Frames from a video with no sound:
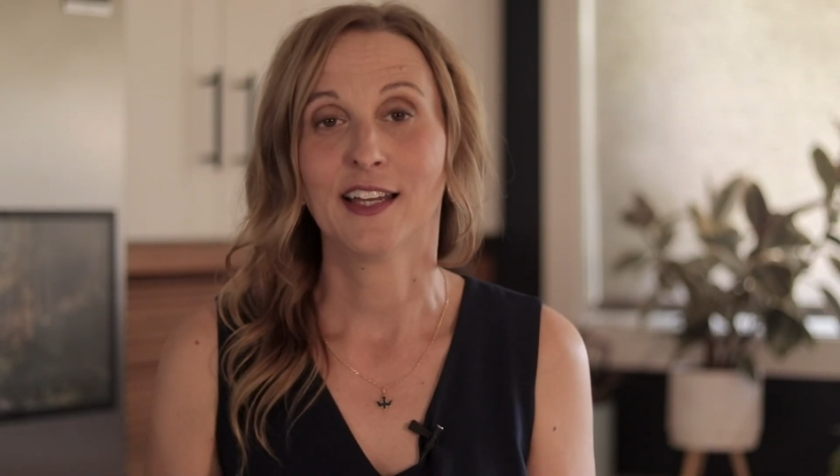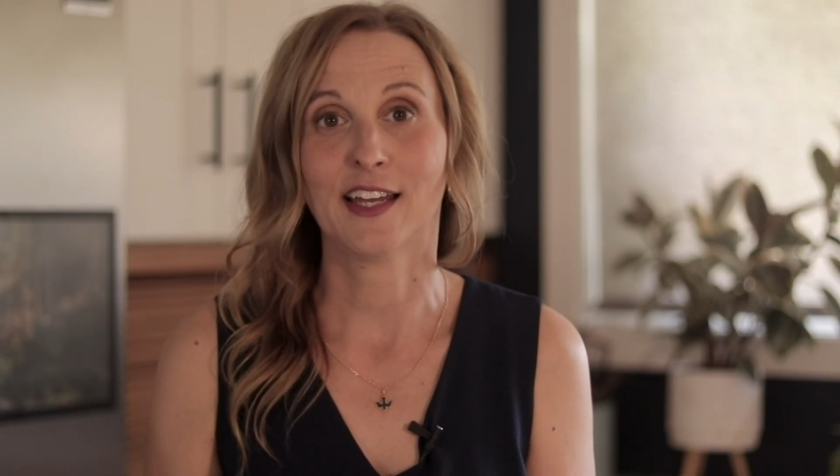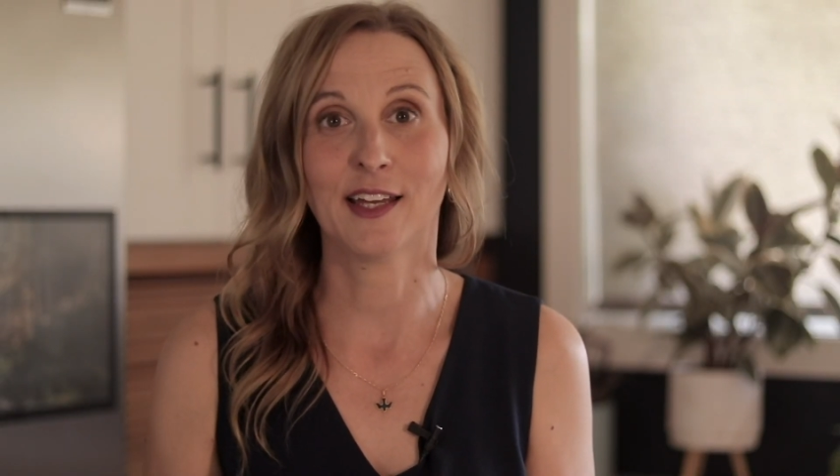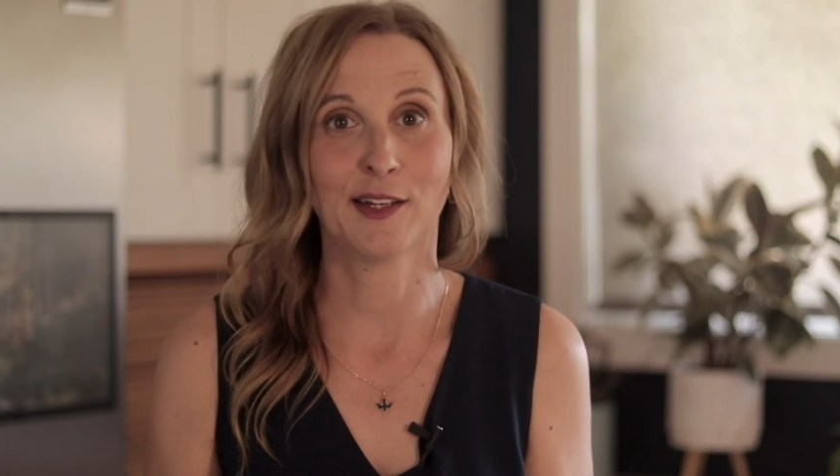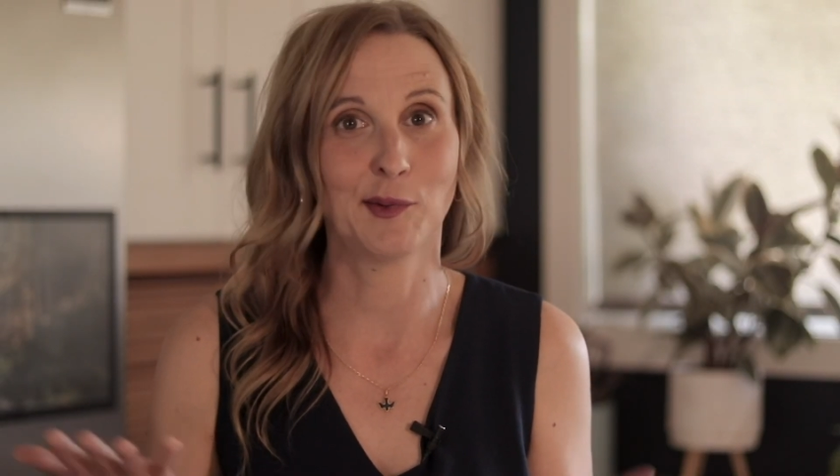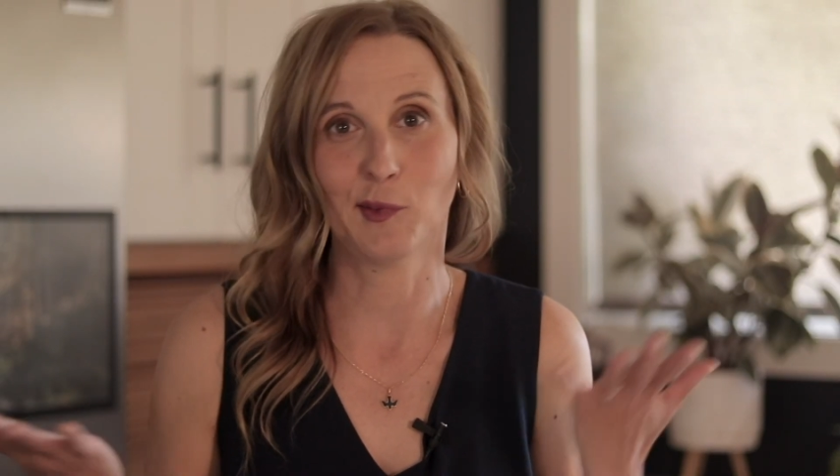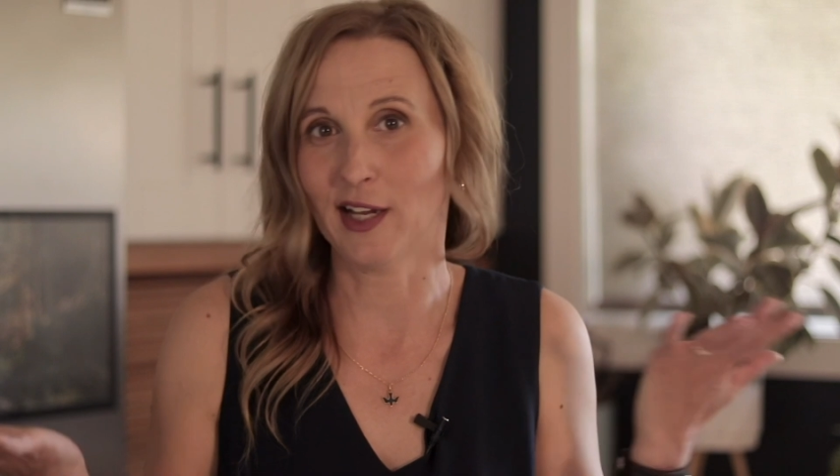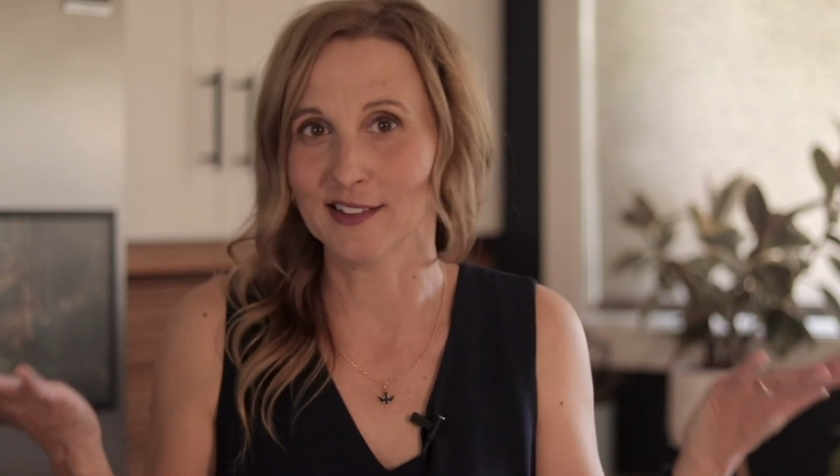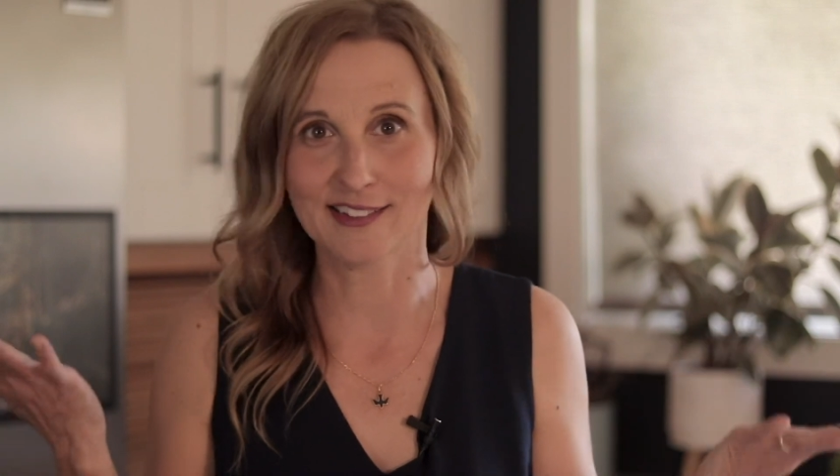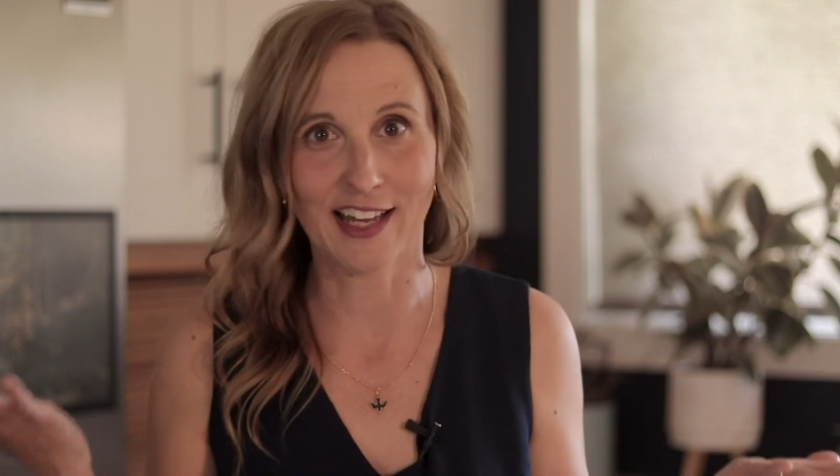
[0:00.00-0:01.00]
And why
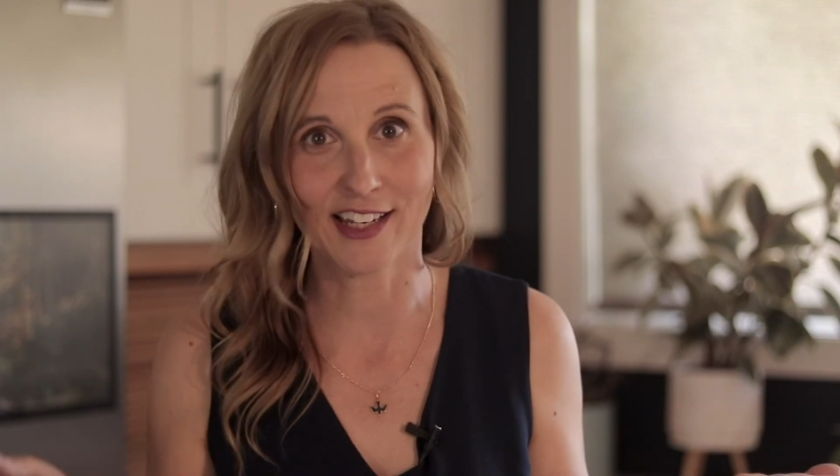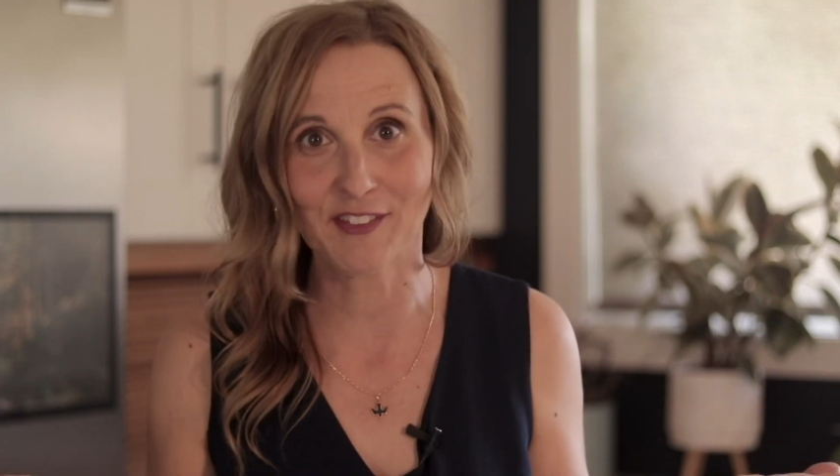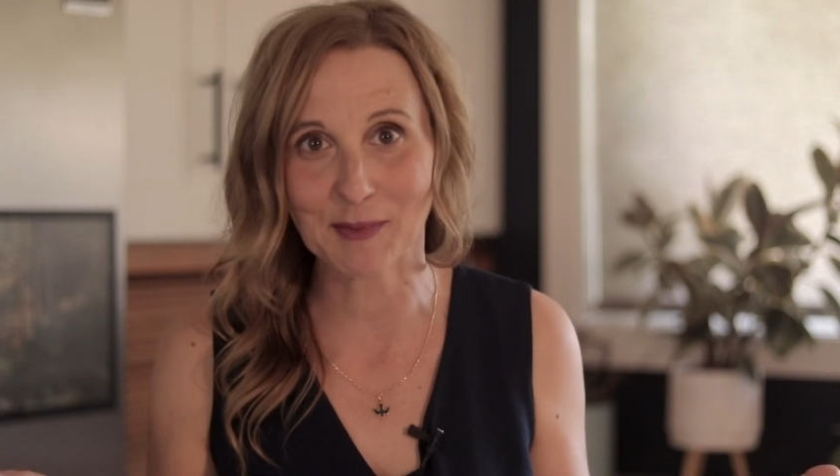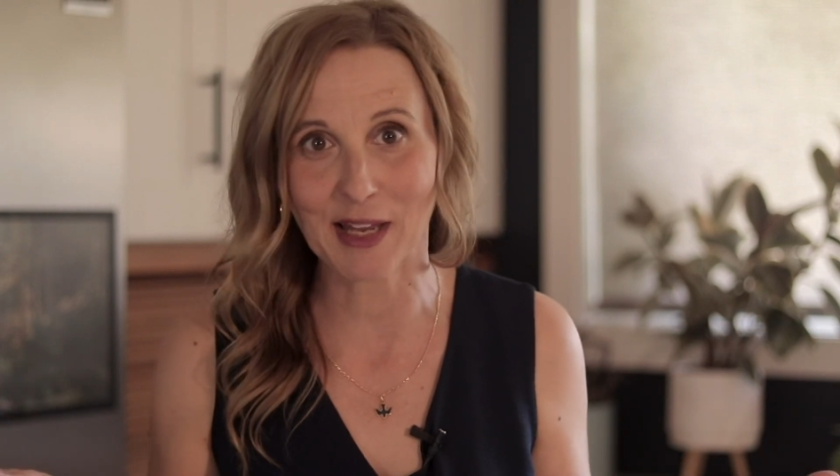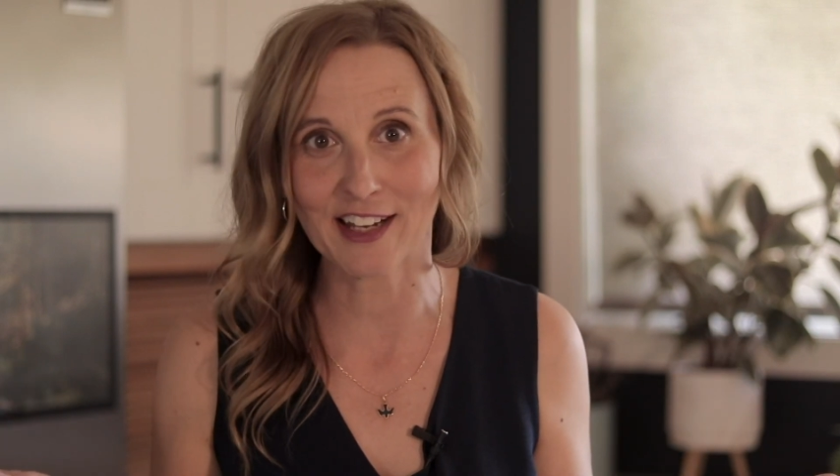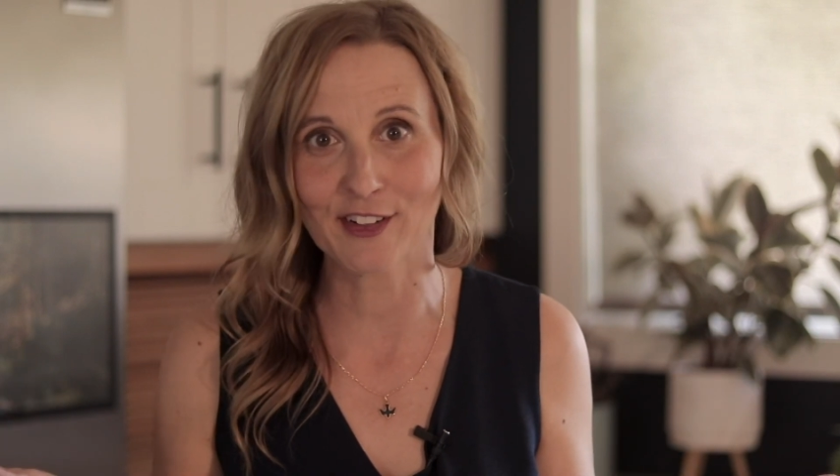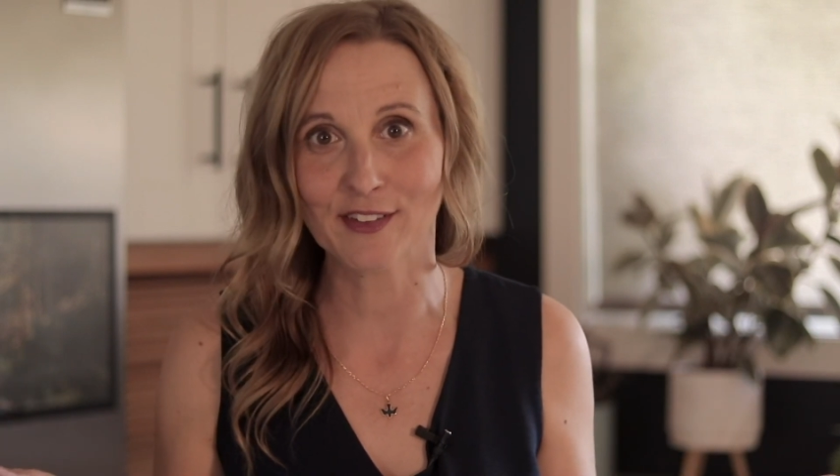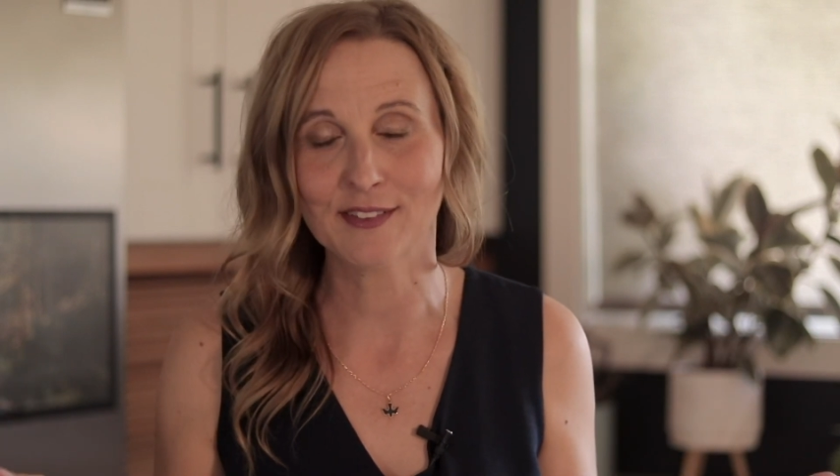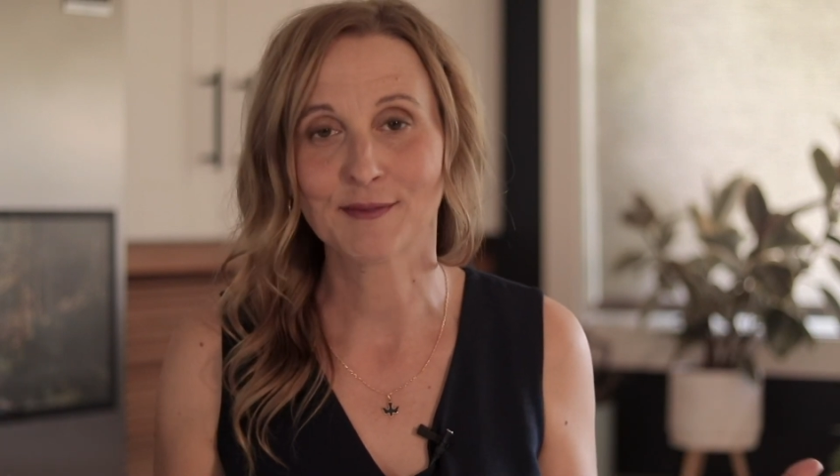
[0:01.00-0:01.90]
does that even matter?